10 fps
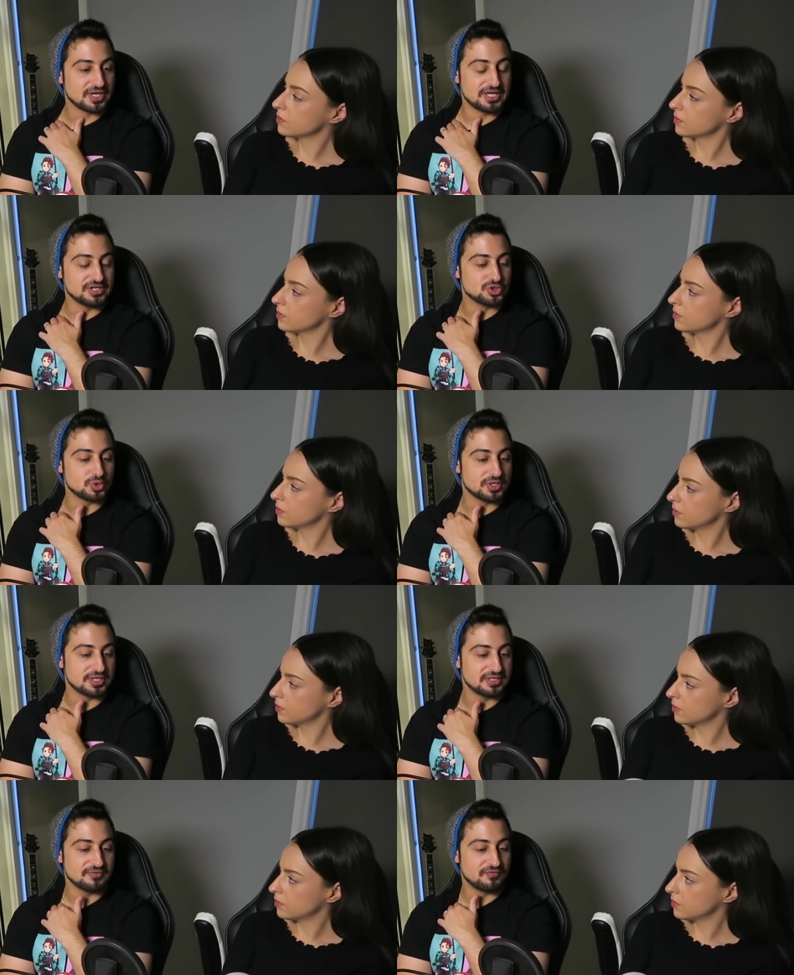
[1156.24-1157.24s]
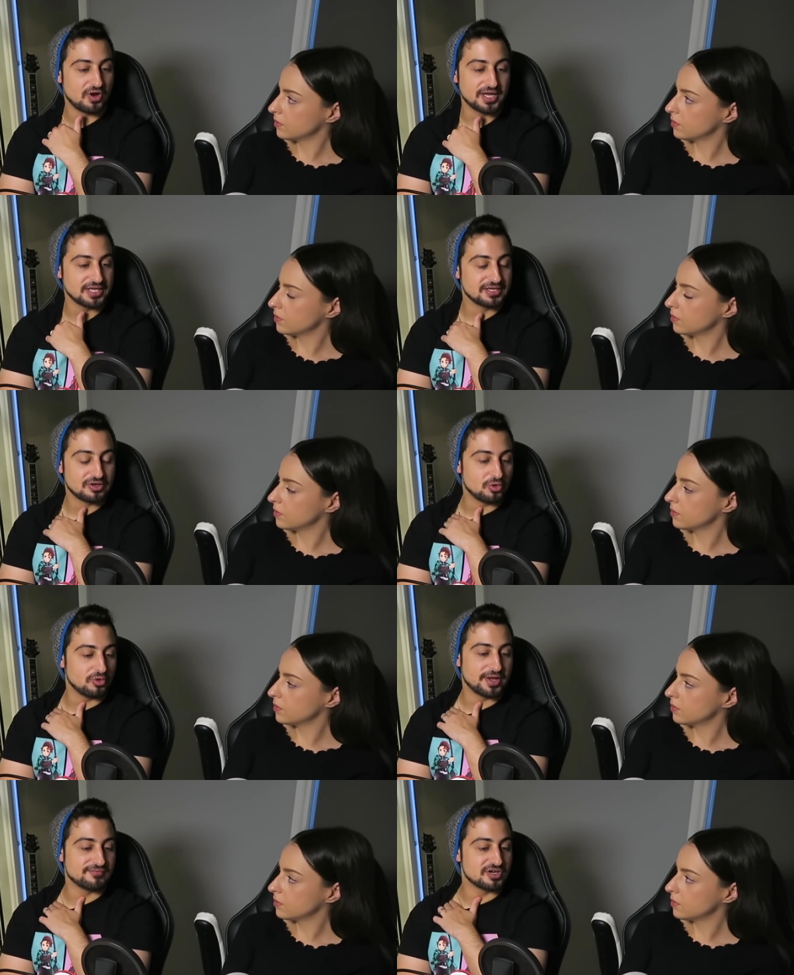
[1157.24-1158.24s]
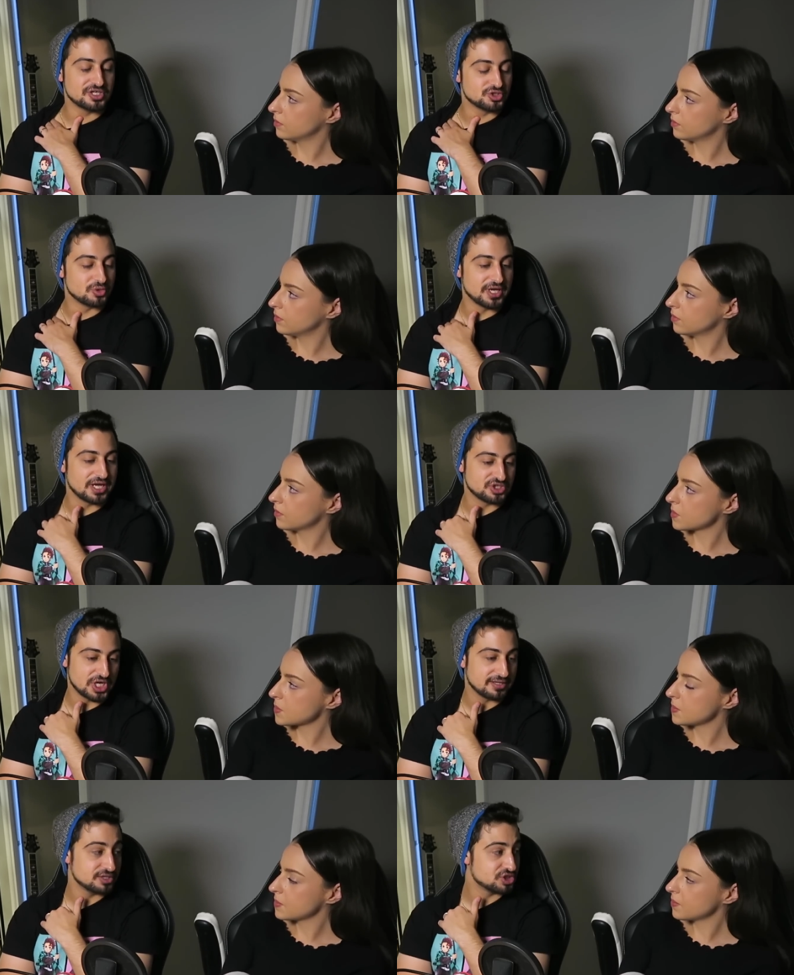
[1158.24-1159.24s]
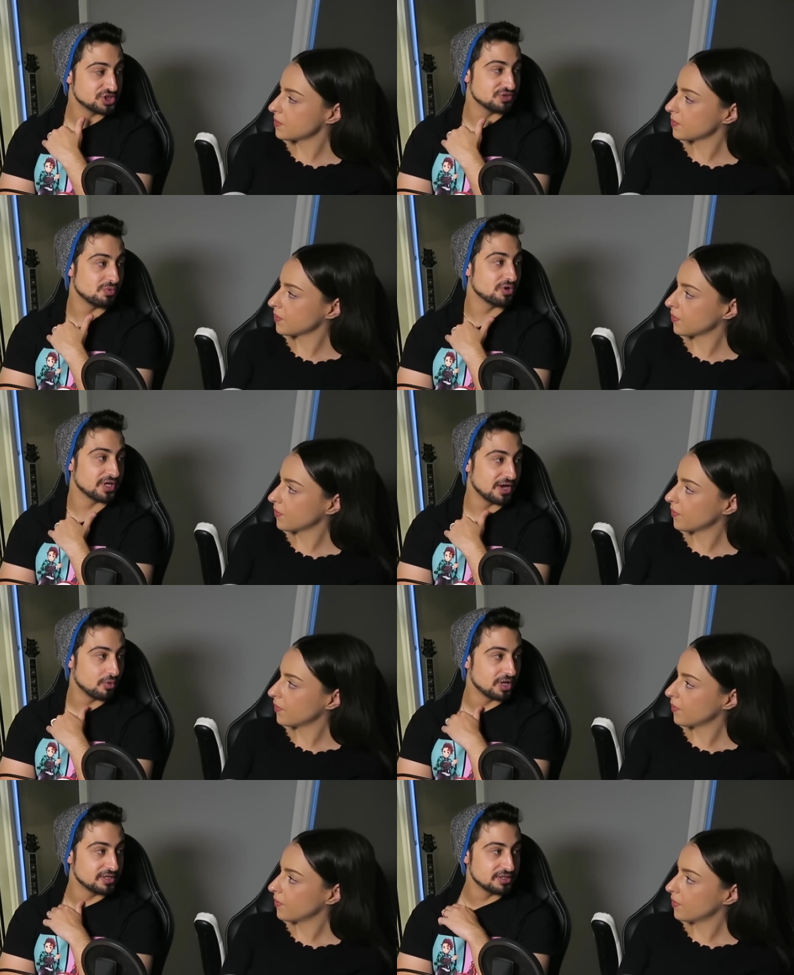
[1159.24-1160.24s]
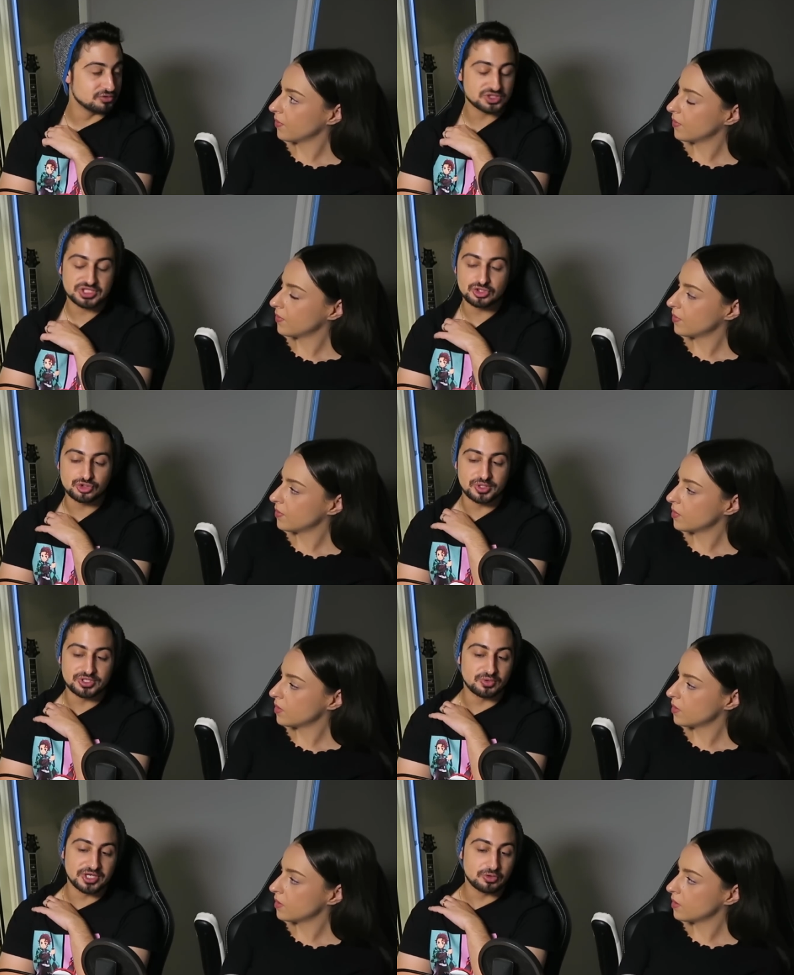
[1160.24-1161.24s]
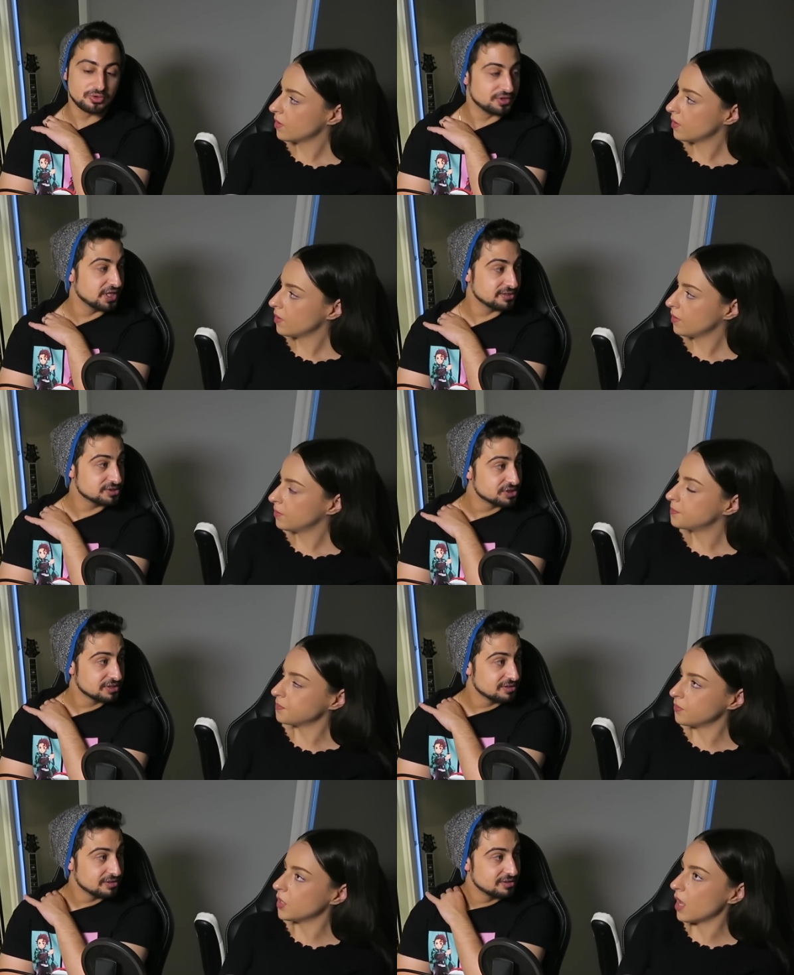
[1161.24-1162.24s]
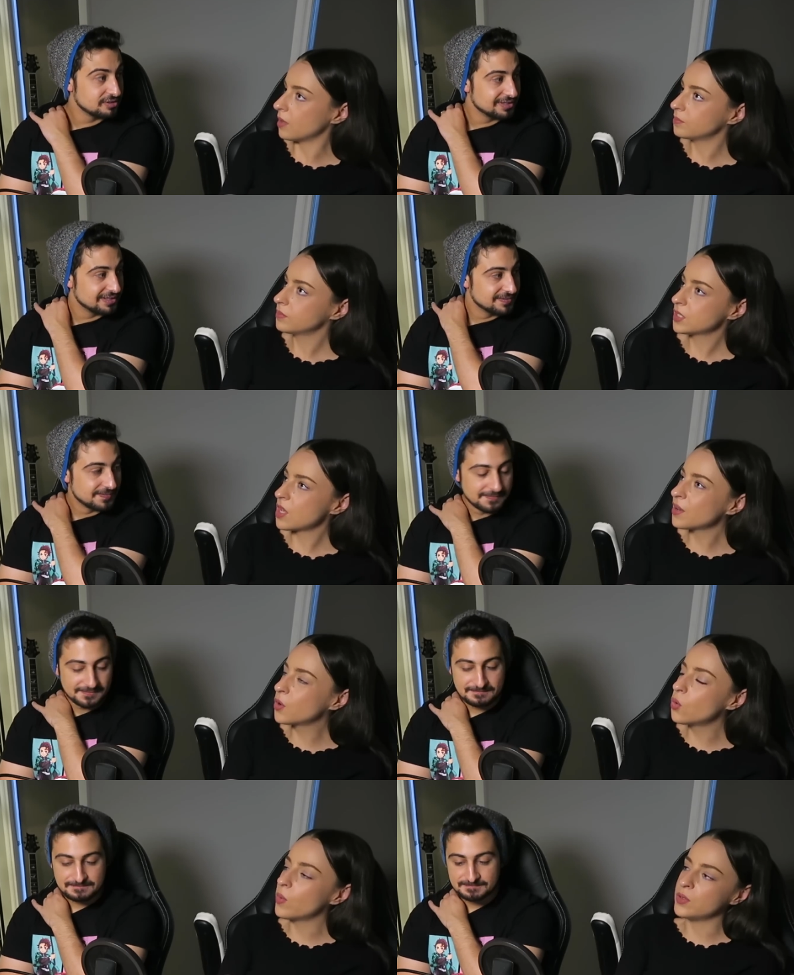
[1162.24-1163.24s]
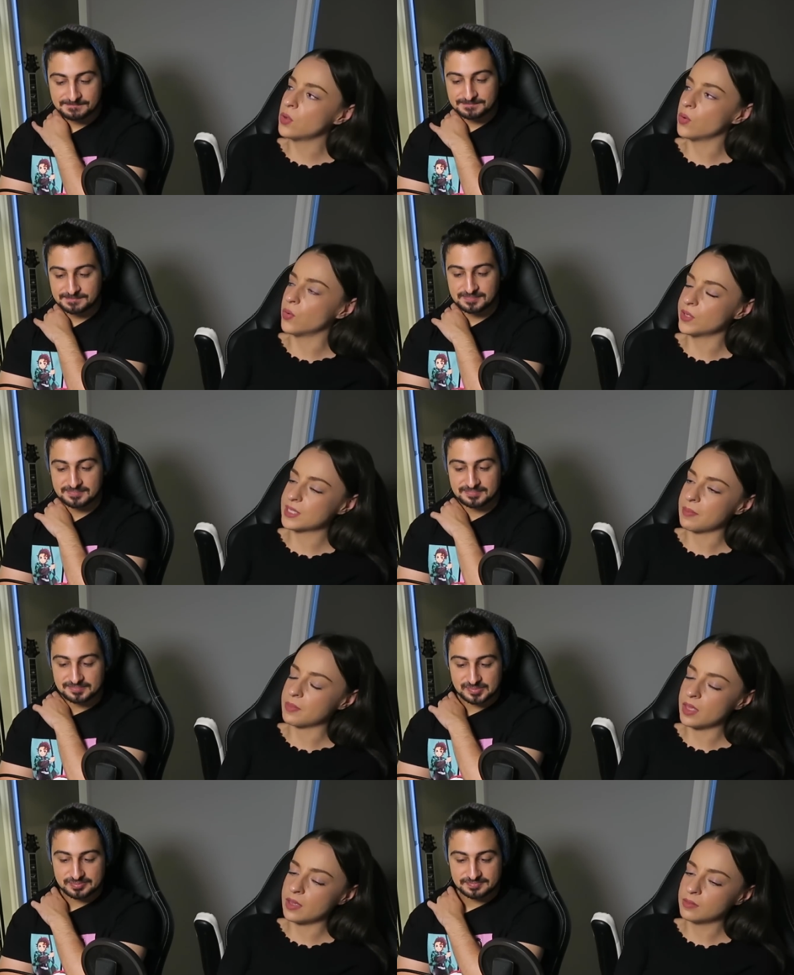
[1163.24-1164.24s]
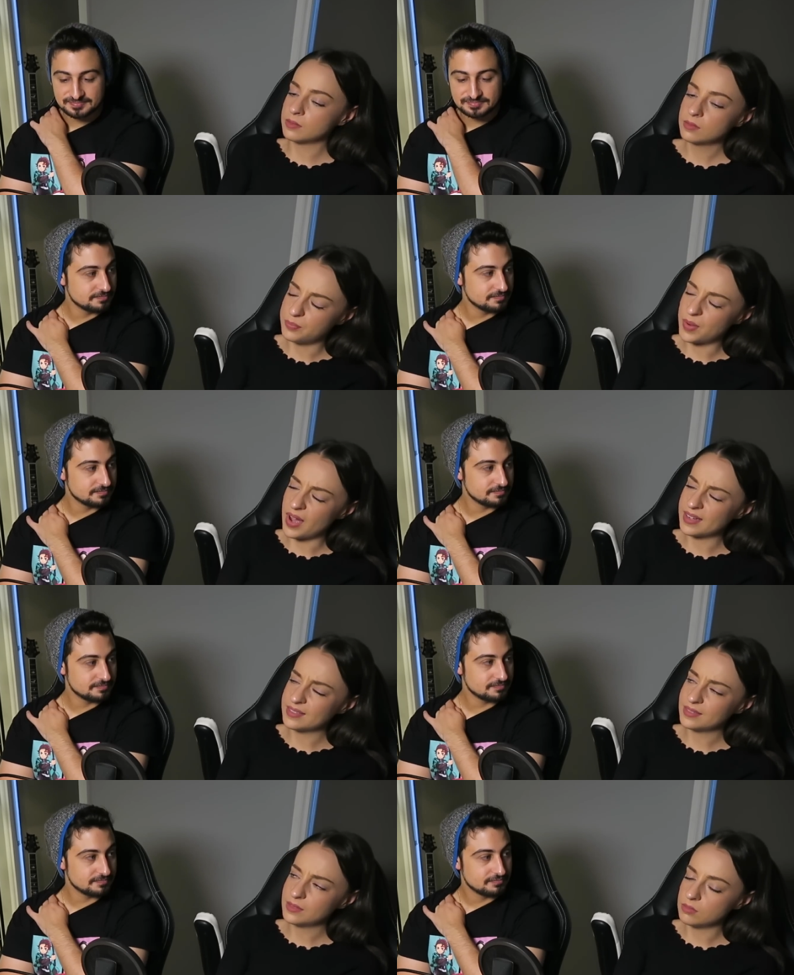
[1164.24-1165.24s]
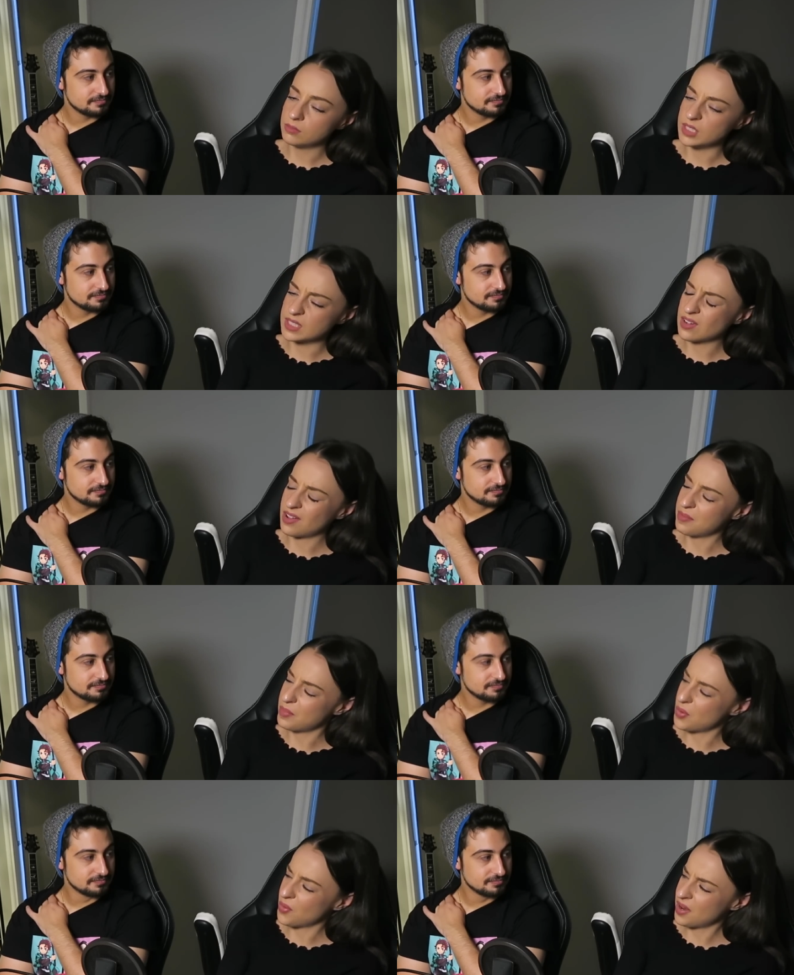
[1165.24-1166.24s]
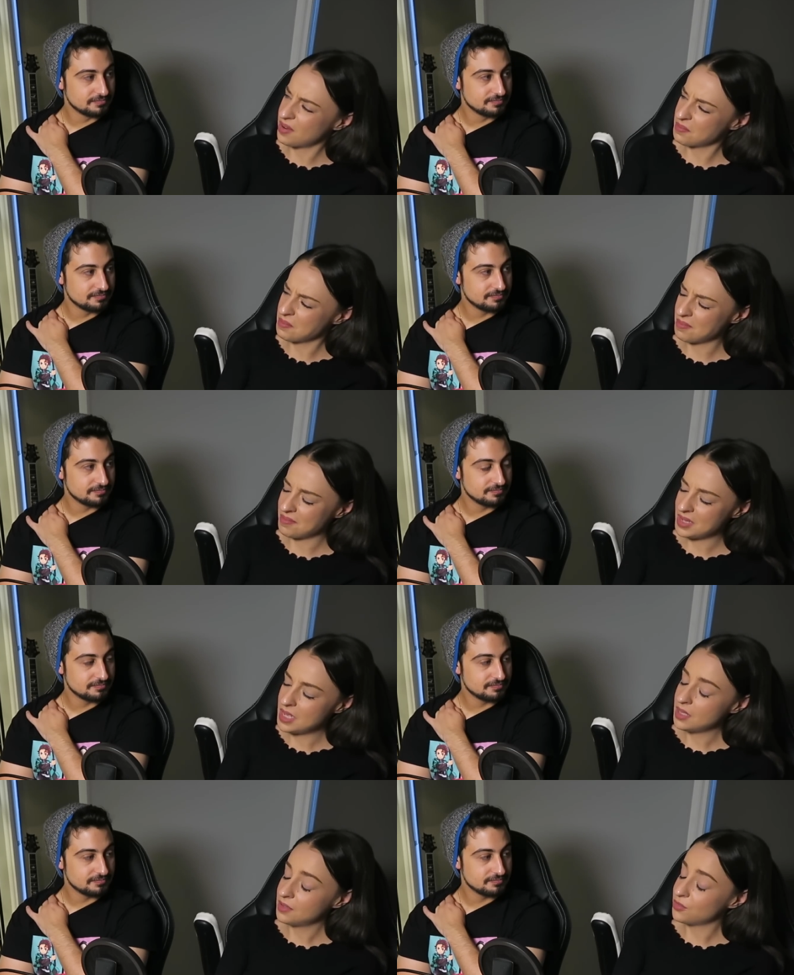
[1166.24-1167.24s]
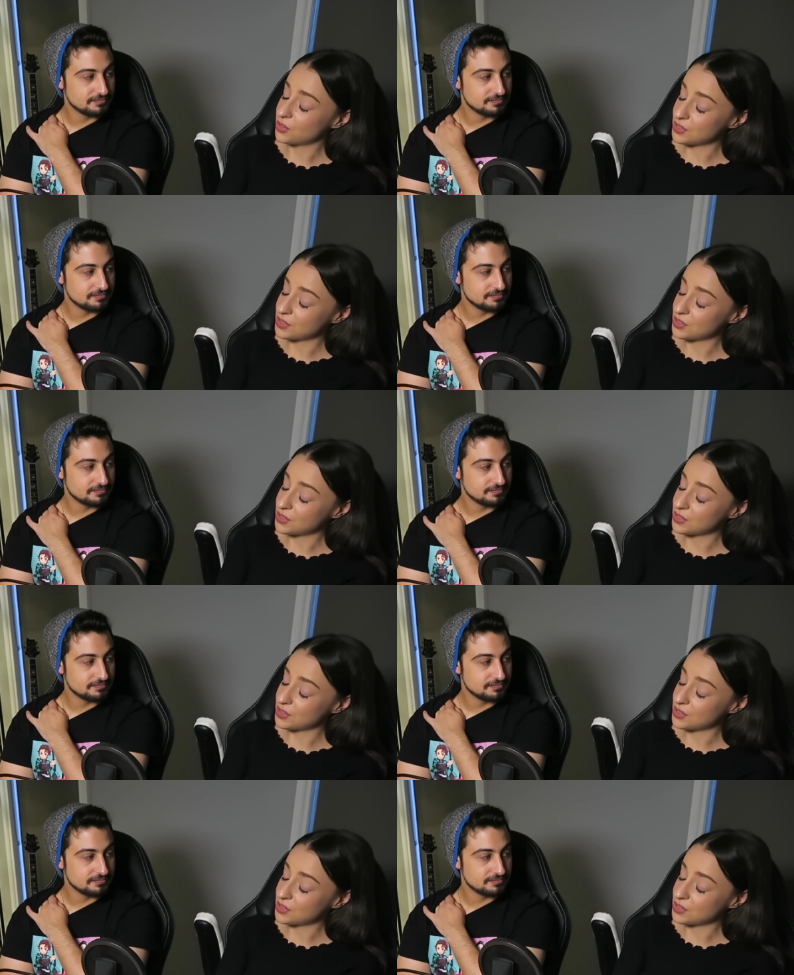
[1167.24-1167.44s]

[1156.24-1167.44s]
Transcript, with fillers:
Speaker 1: going to enjoy fighting or ever enjoy a challenge because he won't get one. He'll just enjoy doing good things.
Speaker 2: Yeah. It's kind of cool when you're good at something, but it's kind of boring. For